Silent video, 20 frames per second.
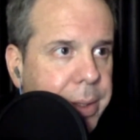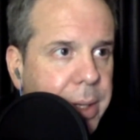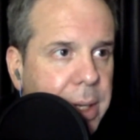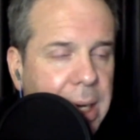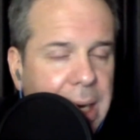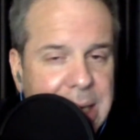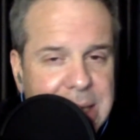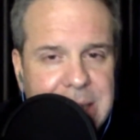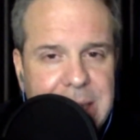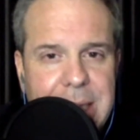
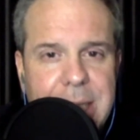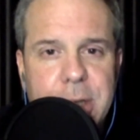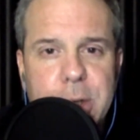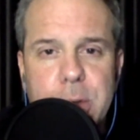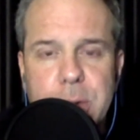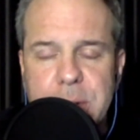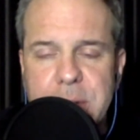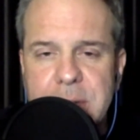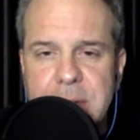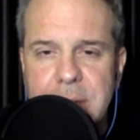as an
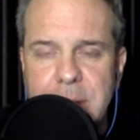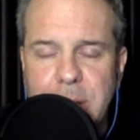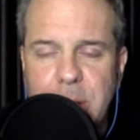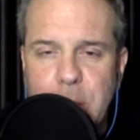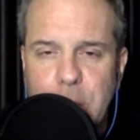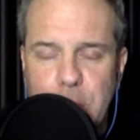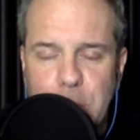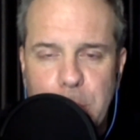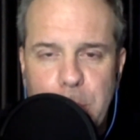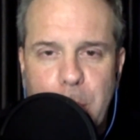interested
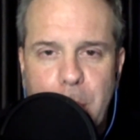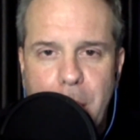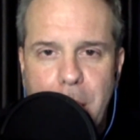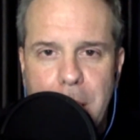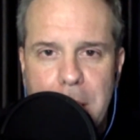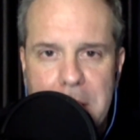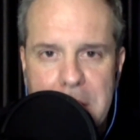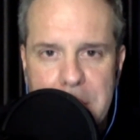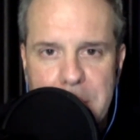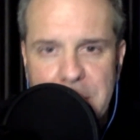third
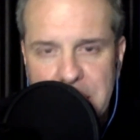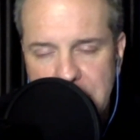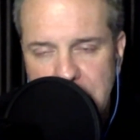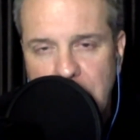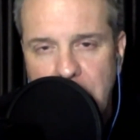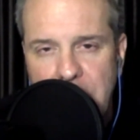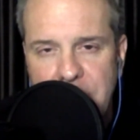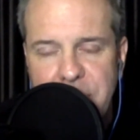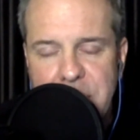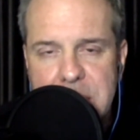party, but
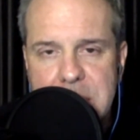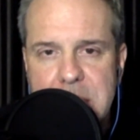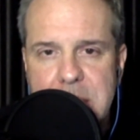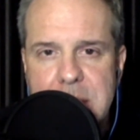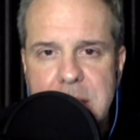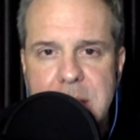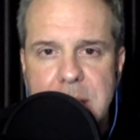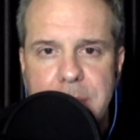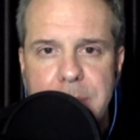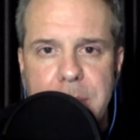obviously
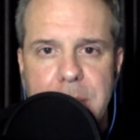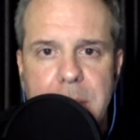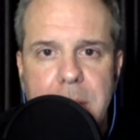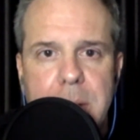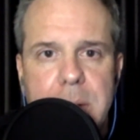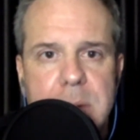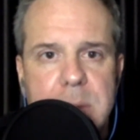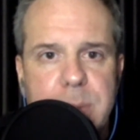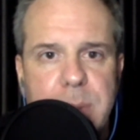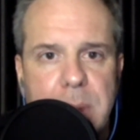somebody
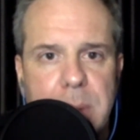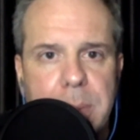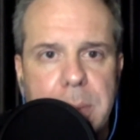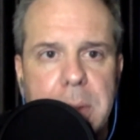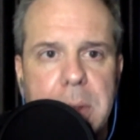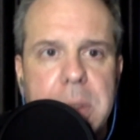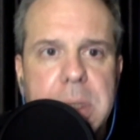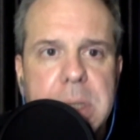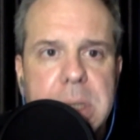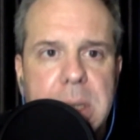who's been
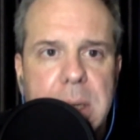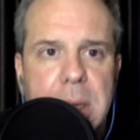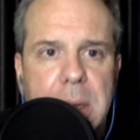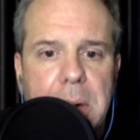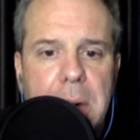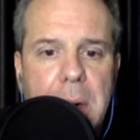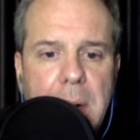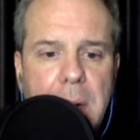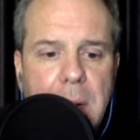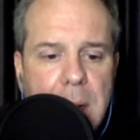immersed in it
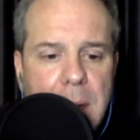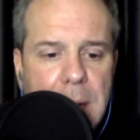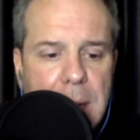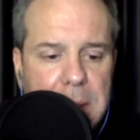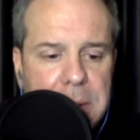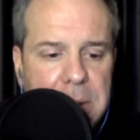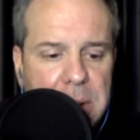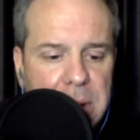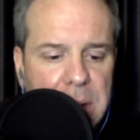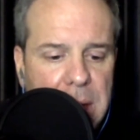
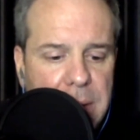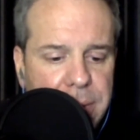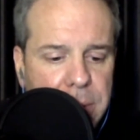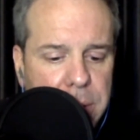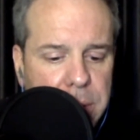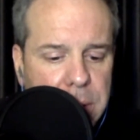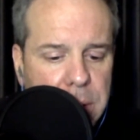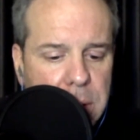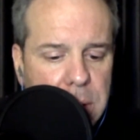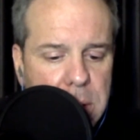at the
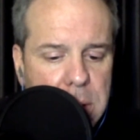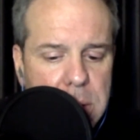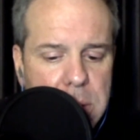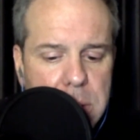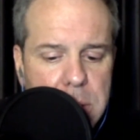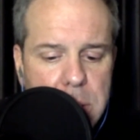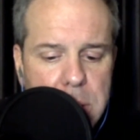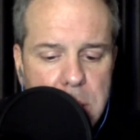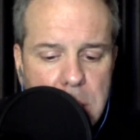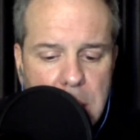level that
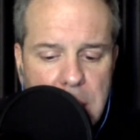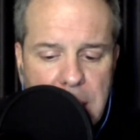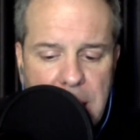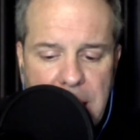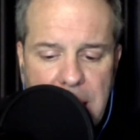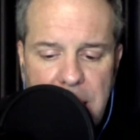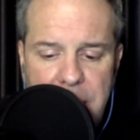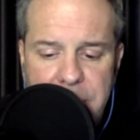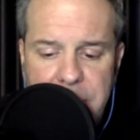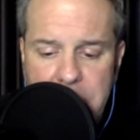you
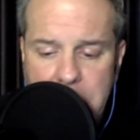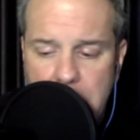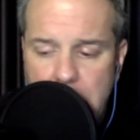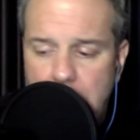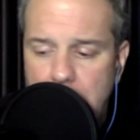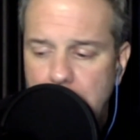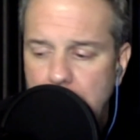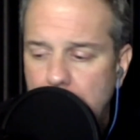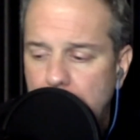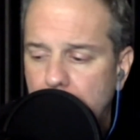have and
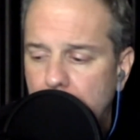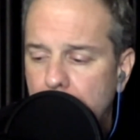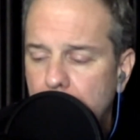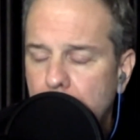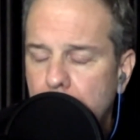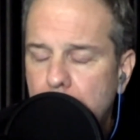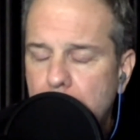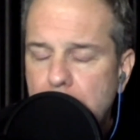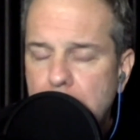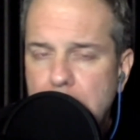
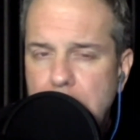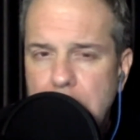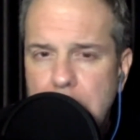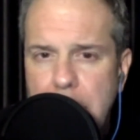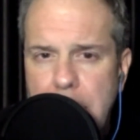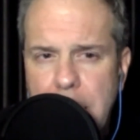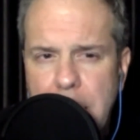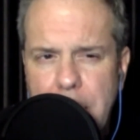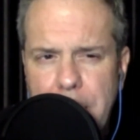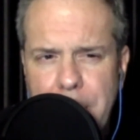are.
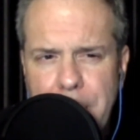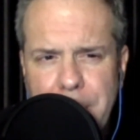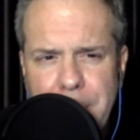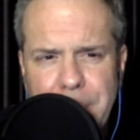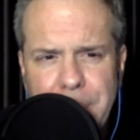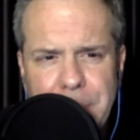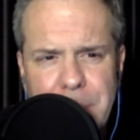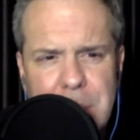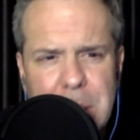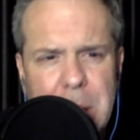
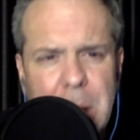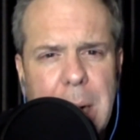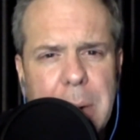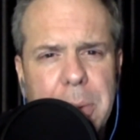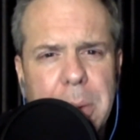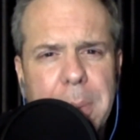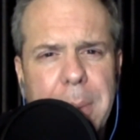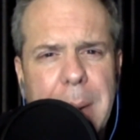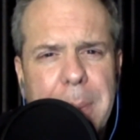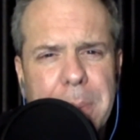I
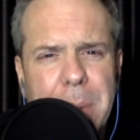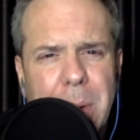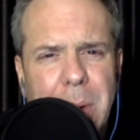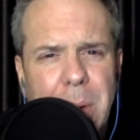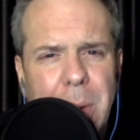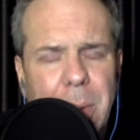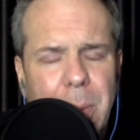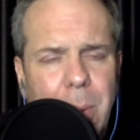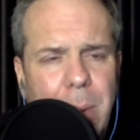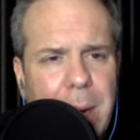
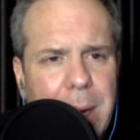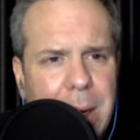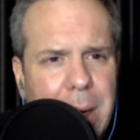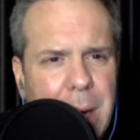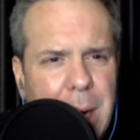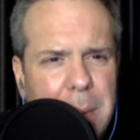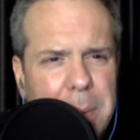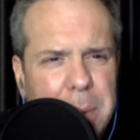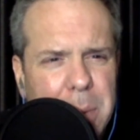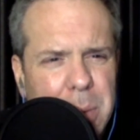remember when
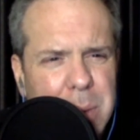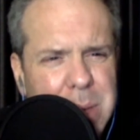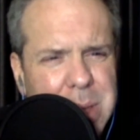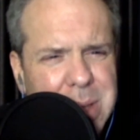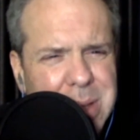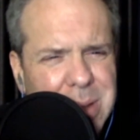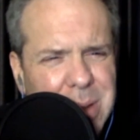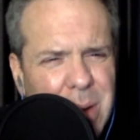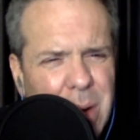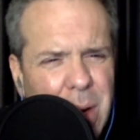Hubble
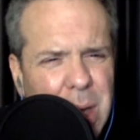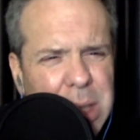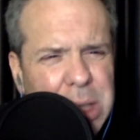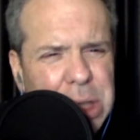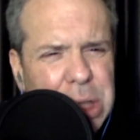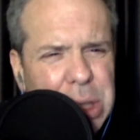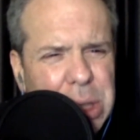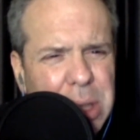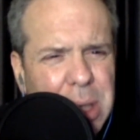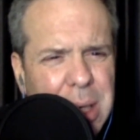was
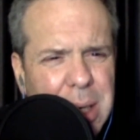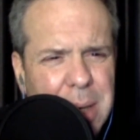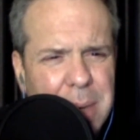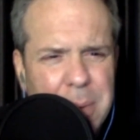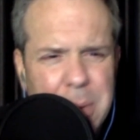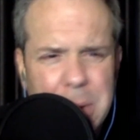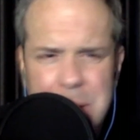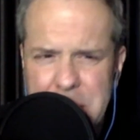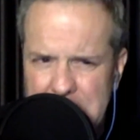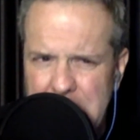launched. It
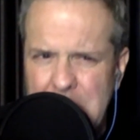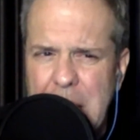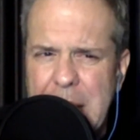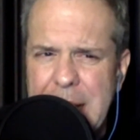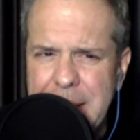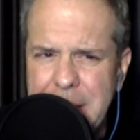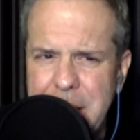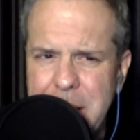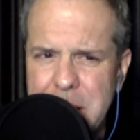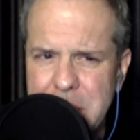was
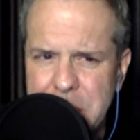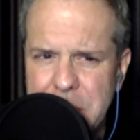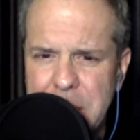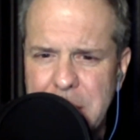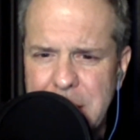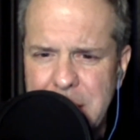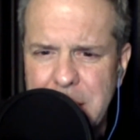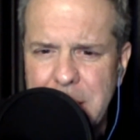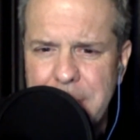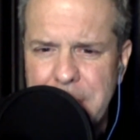'90s,
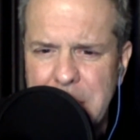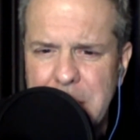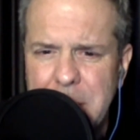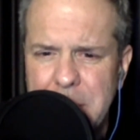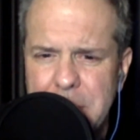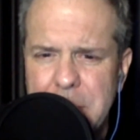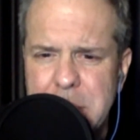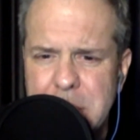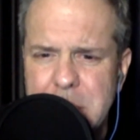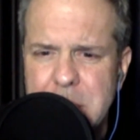right? I mean,
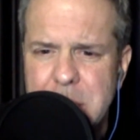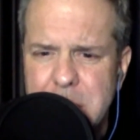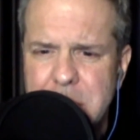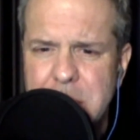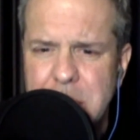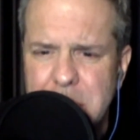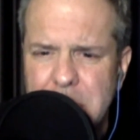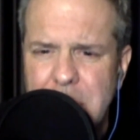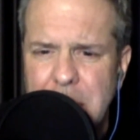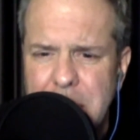it was,
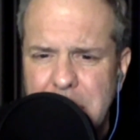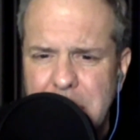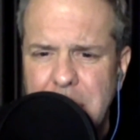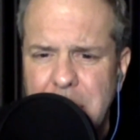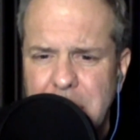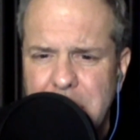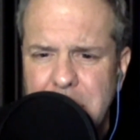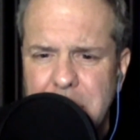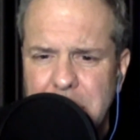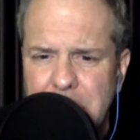I
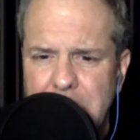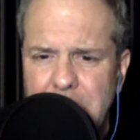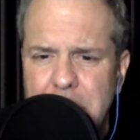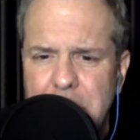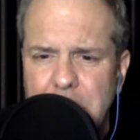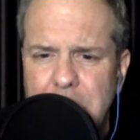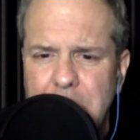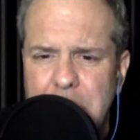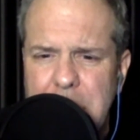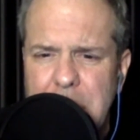think,
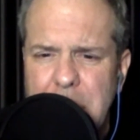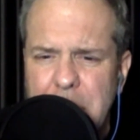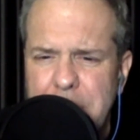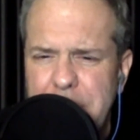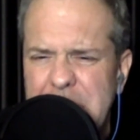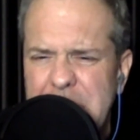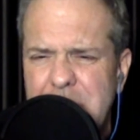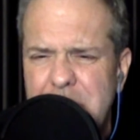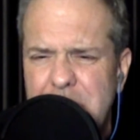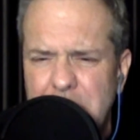early to
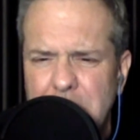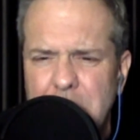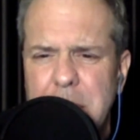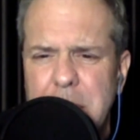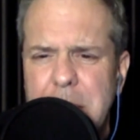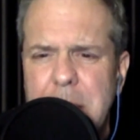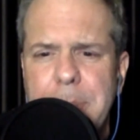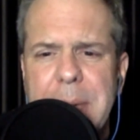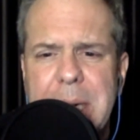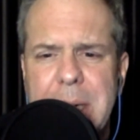mid
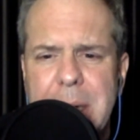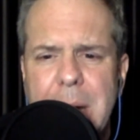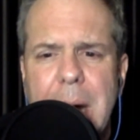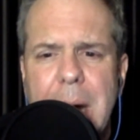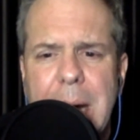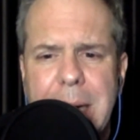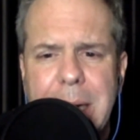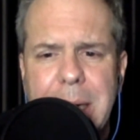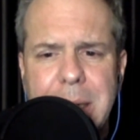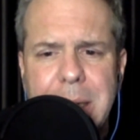
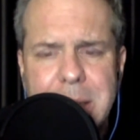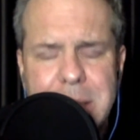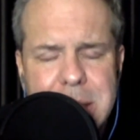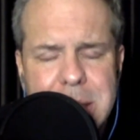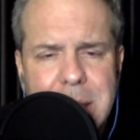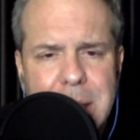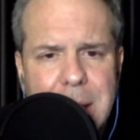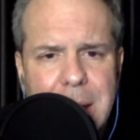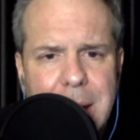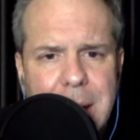'90s,
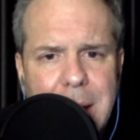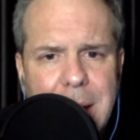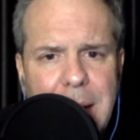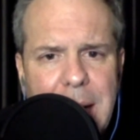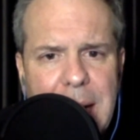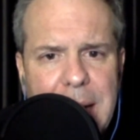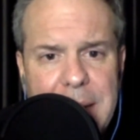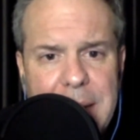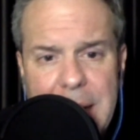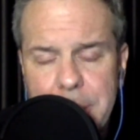
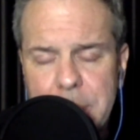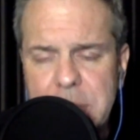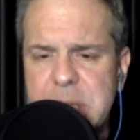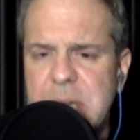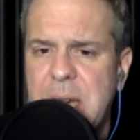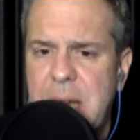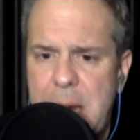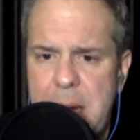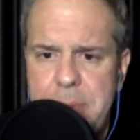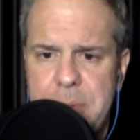and that was a
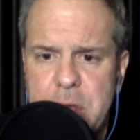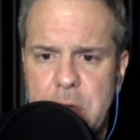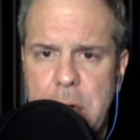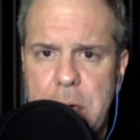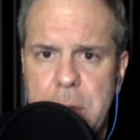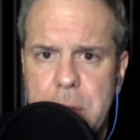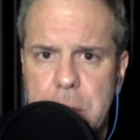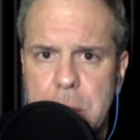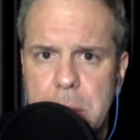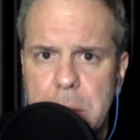game
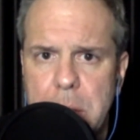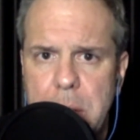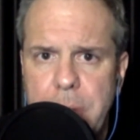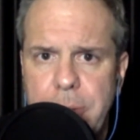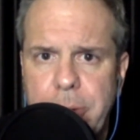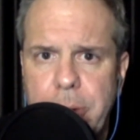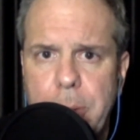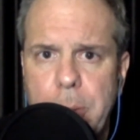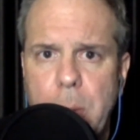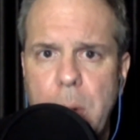changer
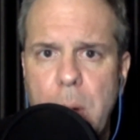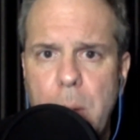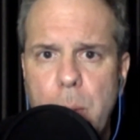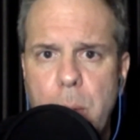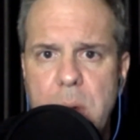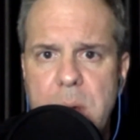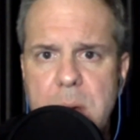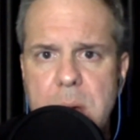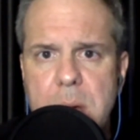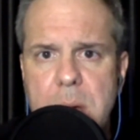from what
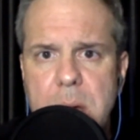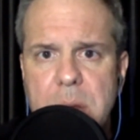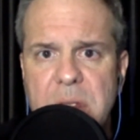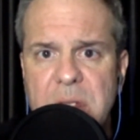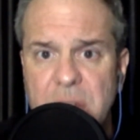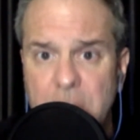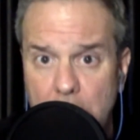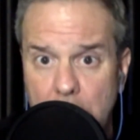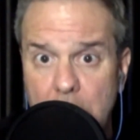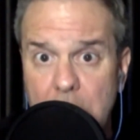we
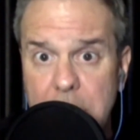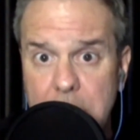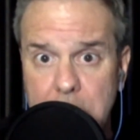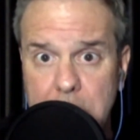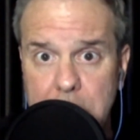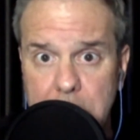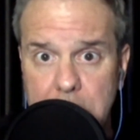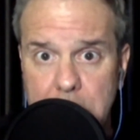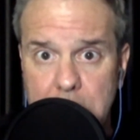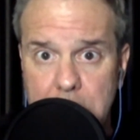thought
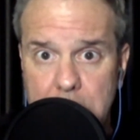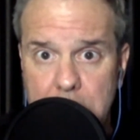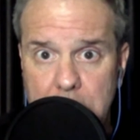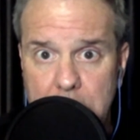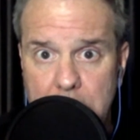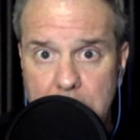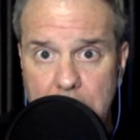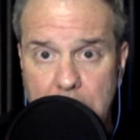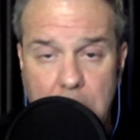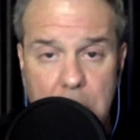
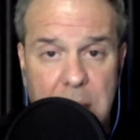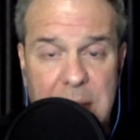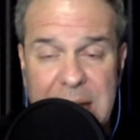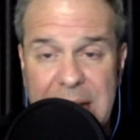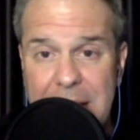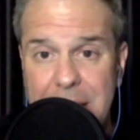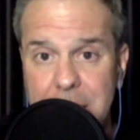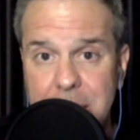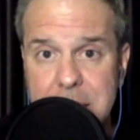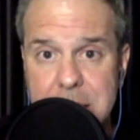our
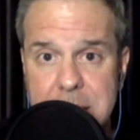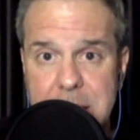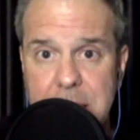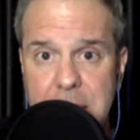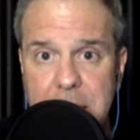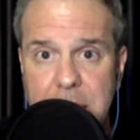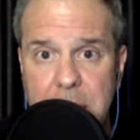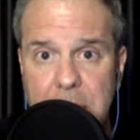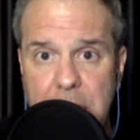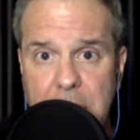
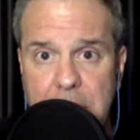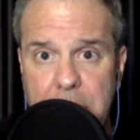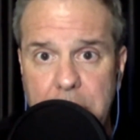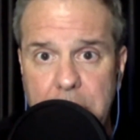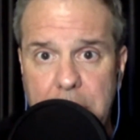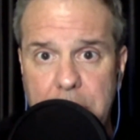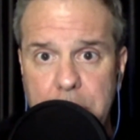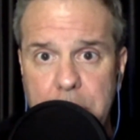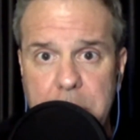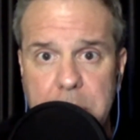galaxy
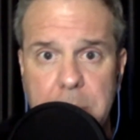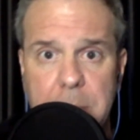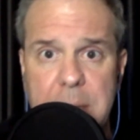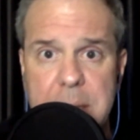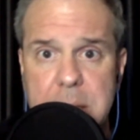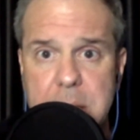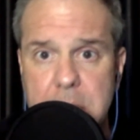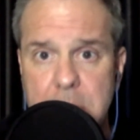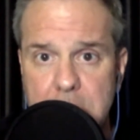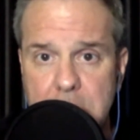and what the
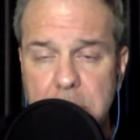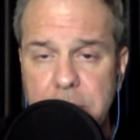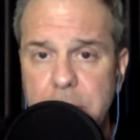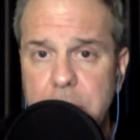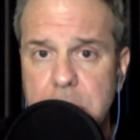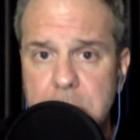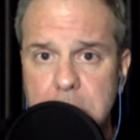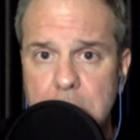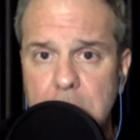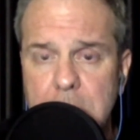rest of the
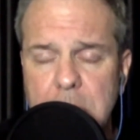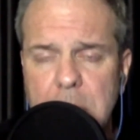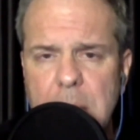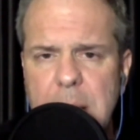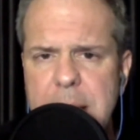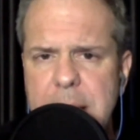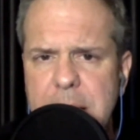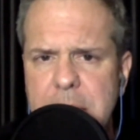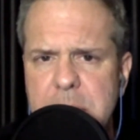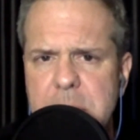universe looked
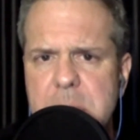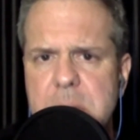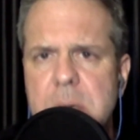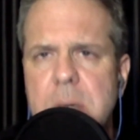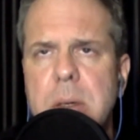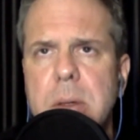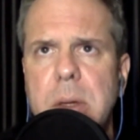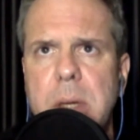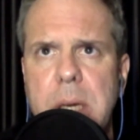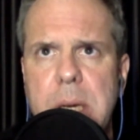like, and
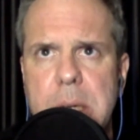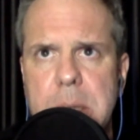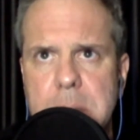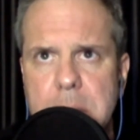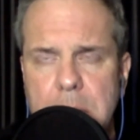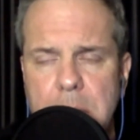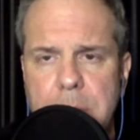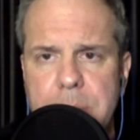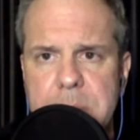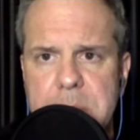certainly in
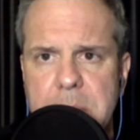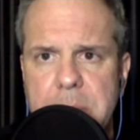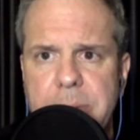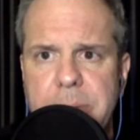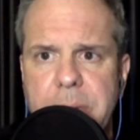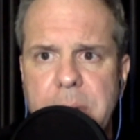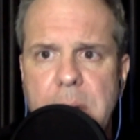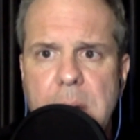terms of